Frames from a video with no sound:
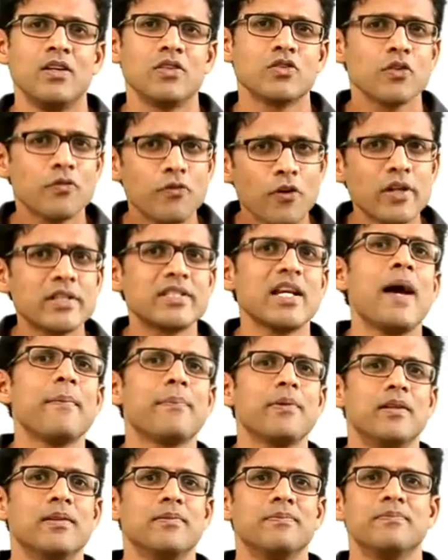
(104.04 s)
So, for
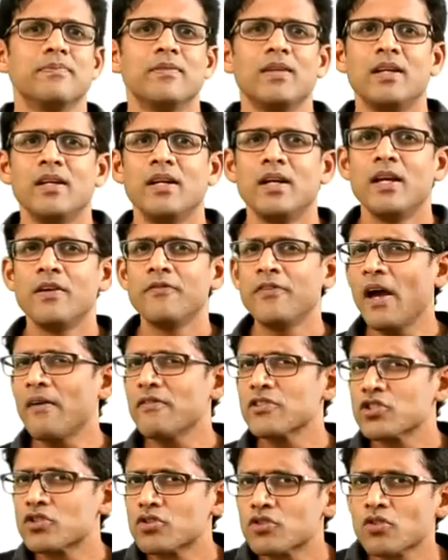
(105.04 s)
example, if you
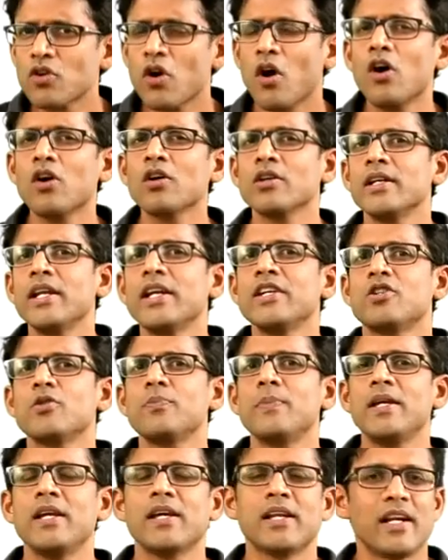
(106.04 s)
have a strong need
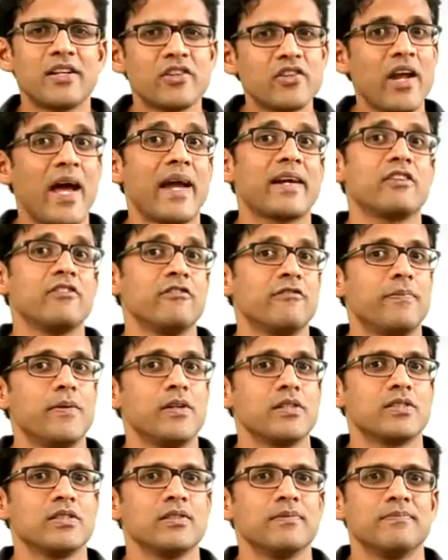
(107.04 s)
to be an attractive
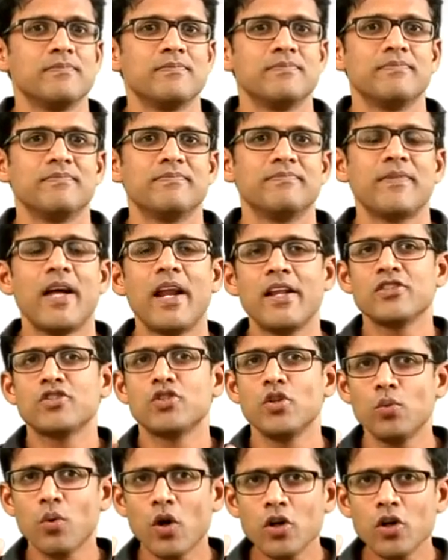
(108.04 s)
person, that is, you